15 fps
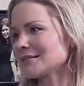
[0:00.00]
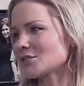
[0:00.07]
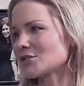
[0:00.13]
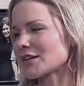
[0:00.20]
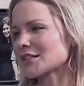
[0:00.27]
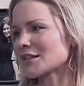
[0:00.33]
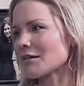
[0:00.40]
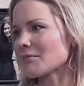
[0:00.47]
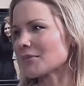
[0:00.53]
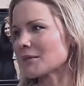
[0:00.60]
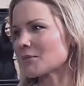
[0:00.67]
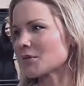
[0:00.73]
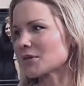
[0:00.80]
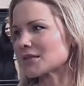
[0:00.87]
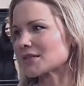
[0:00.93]
tricks on
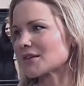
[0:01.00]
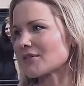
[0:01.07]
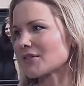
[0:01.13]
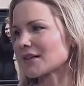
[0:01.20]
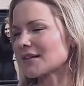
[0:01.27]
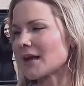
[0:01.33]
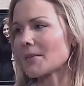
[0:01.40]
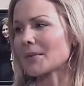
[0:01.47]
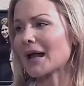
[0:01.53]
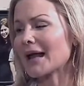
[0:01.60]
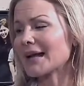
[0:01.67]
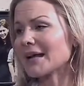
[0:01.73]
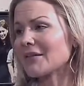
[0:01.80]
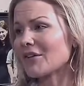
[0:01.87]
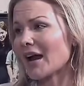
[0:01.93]
people and stuff like that, but
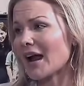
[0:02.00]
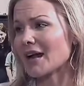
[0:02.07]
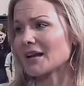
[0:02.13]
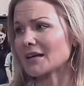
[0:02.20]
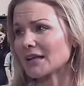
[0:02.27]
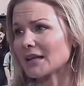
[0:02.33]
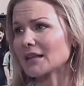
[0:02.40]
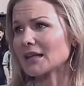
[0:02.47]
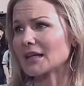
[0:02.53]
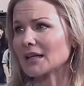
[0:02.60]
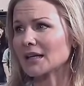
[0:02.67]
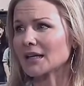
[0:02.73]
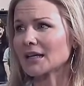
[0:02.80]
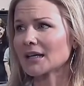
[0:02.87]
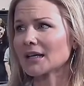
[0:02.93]
I never had
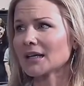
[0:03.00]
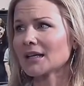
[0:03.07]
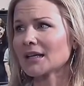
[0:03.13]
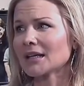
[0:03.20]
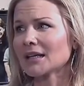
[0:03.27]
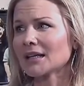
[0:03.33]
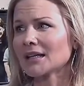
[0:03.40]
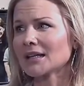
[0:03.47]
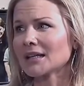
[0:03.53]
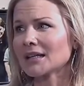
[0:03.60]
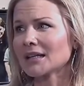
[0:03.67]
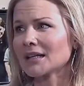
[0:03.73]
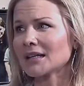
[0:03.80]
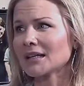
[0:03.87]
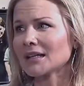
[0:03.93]
anything
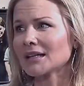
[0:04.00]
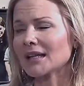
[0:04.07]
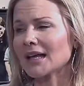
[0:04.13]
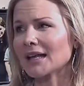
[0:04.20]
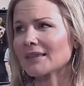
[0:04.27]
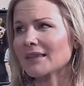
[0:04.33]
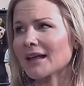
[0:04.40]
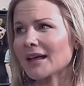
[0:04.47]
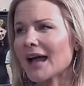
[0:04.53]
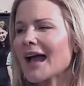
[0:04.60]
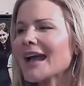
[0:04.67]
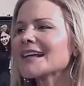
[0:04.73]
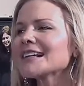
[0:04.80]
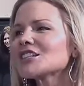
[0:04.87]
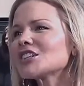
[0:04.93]
like that.
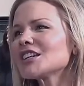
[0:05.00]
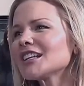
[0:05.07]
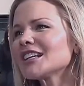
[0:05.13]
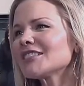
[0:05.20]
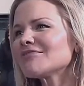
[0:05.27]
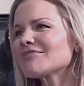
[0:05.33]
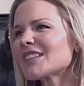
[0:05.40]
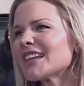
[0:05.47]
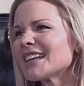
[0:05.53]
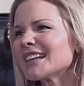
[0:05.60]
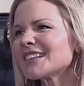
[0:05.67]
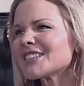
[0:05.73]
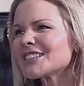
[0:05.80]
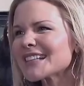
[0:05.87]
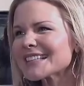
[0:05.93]
I guess
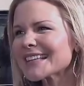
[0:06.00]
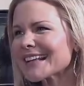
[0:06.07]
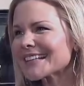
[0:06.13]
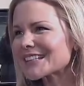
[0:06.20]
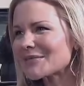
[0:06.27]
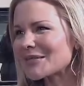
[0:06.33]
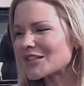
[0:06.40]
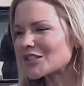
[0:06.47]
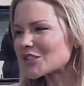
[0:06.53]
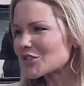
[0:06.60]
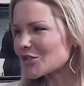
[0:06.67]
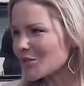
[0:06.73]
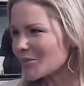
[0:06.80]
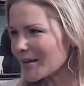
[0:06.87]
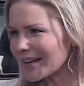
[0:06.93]
there's just like something
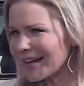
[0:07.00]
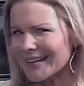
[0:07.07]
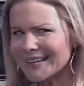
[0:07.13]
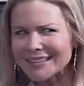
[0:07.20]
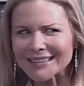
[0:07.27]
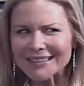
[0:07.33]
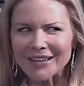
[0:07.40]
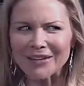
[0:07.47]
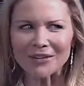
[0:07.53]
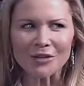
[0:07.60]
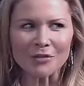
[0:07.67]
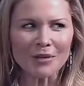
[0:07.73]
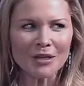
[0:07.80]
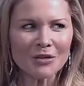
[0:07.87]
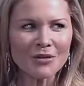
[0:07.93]
stupid I can tell
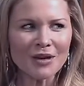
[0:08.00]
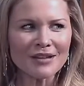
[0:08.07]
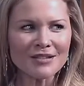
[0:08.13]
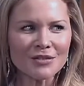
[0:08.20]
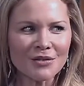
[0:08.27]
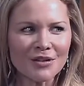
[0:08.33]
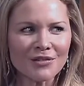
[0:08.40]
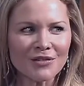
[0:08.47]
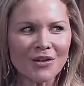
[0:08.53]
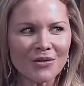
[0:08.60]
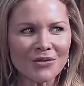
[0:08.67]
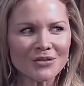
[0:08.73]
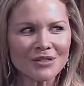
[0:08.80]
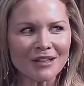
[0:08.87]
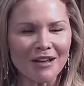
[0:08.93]
you, but you guys don't even know
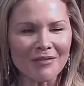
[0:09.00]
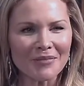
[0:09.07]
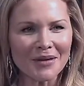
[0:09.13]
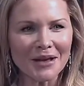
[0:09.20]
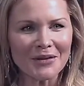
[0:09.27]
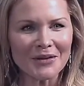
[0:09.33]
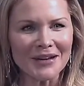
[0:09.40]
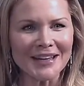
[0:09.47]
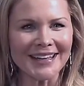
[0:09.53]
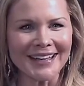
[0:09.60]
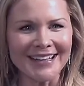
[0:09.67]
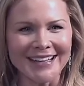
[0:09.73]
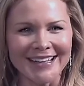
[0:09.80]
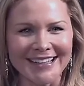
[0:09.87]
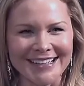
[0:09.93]
who Scott Baio
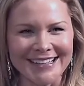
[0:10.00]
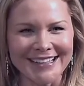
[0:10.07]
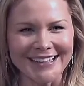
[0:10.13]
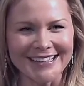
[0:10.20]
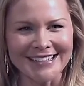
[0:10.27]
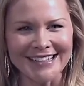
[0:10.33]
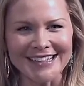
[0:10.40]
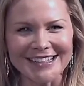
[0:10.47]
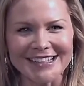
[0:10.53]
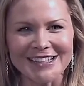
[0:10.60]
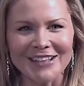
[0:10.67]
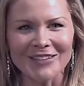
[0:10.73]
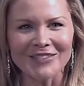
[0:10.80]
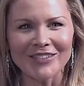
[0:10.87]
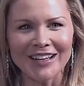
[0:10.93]
is. It's
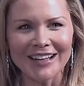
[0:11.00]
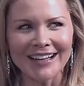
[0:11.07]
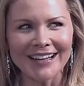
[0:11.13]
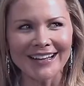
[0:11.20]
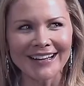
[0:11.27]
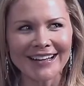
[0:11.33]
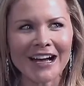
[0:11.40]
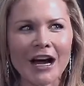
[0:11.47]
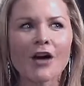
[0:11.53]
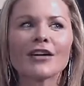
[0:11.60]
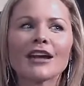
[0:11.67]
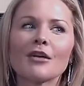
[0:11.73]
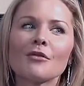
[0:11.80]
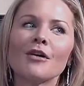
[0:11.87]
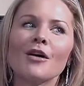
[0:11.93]
so funny.
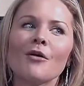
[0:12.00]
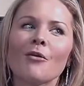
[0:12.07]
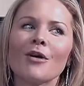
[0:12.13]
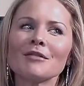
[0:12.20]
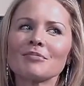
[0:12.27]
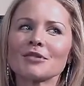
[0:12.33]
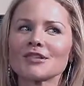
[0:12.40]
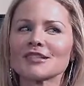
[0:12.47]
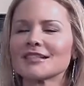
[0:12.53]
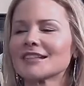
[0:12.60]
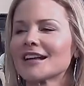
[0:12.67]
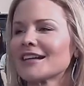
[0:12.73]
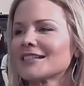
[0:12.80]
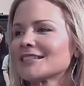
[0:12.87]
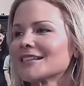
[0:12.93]
Okay, one person
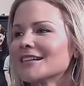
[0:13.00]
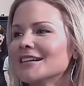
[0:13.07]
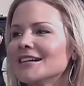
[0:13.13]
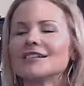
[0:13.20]
does.